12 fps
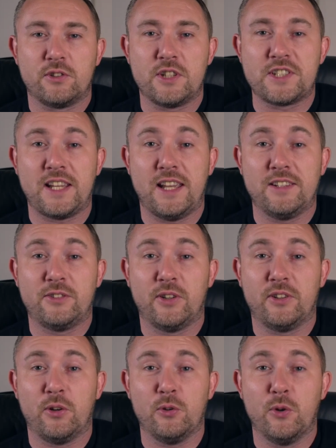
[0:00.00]
let's get into a
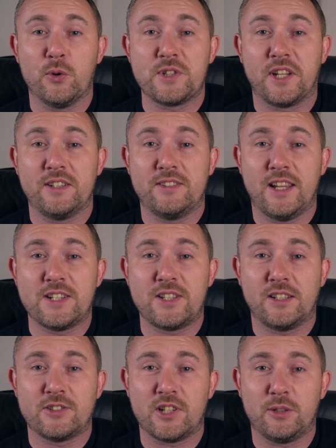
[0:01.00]
little nosing and
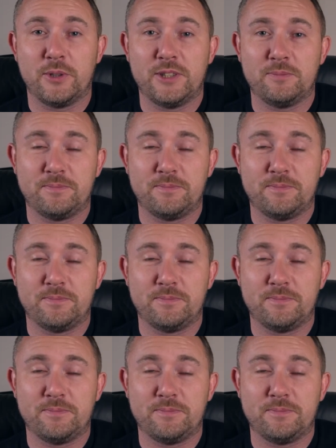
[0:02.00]
tasting, shall we?